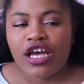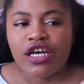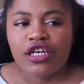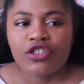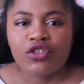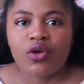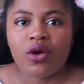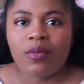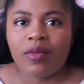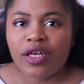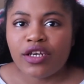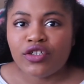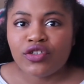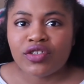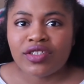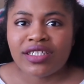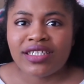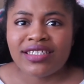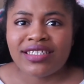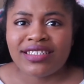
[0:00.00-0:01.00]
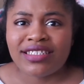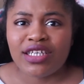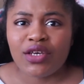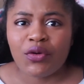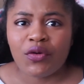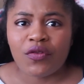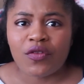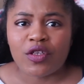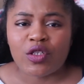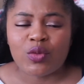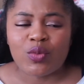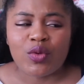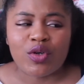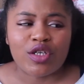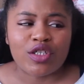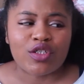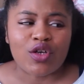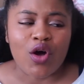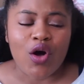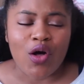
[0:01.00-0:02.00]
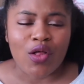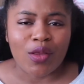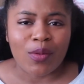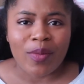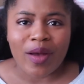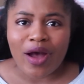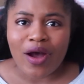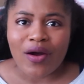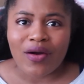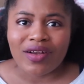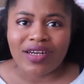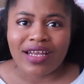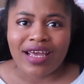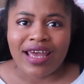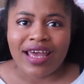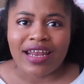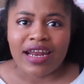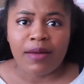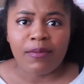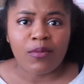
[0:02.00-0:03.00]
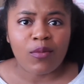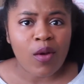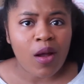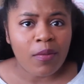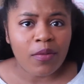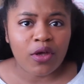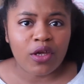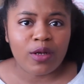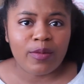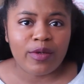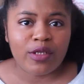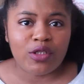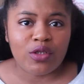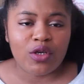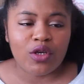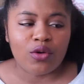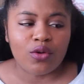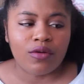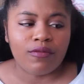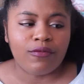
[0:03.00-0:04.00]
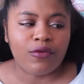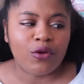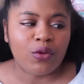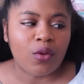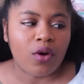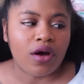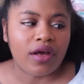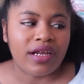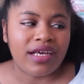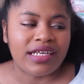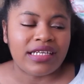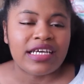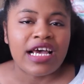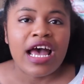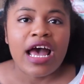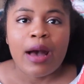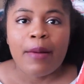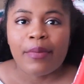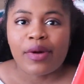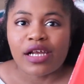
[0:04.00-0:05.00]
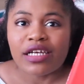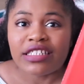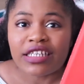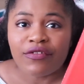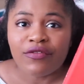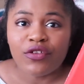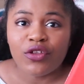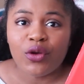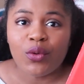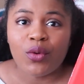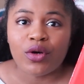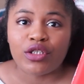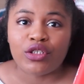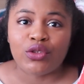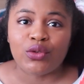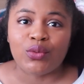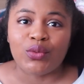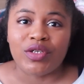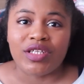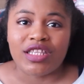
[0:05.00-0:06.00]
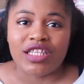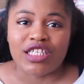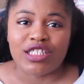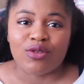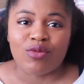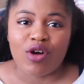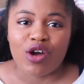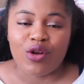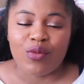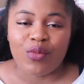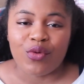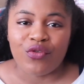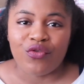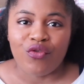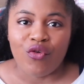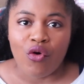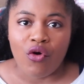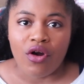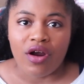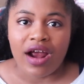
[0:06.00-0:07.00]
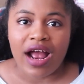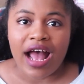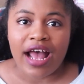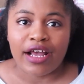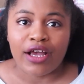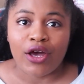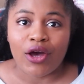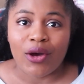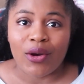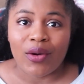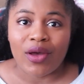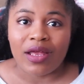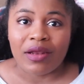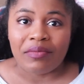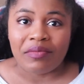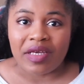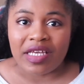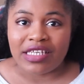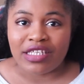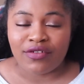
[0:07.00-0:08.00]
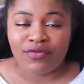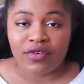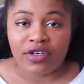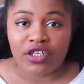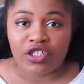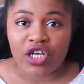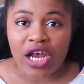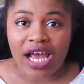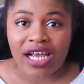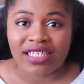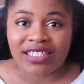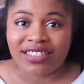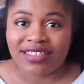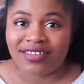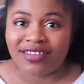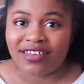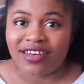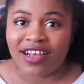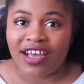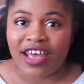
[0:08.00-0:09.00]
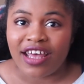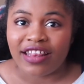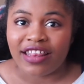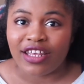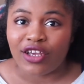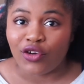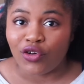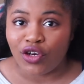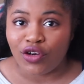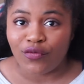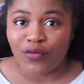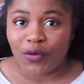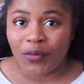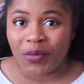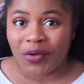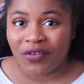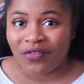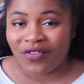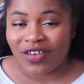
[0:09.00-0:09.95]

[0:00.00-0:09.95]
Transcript: So I'm interested to see what this book is all about, and I'm probably going to be doing a review on it, but I definitely want to read this one before I go and meet Tiffany Jackson at the Greenville Book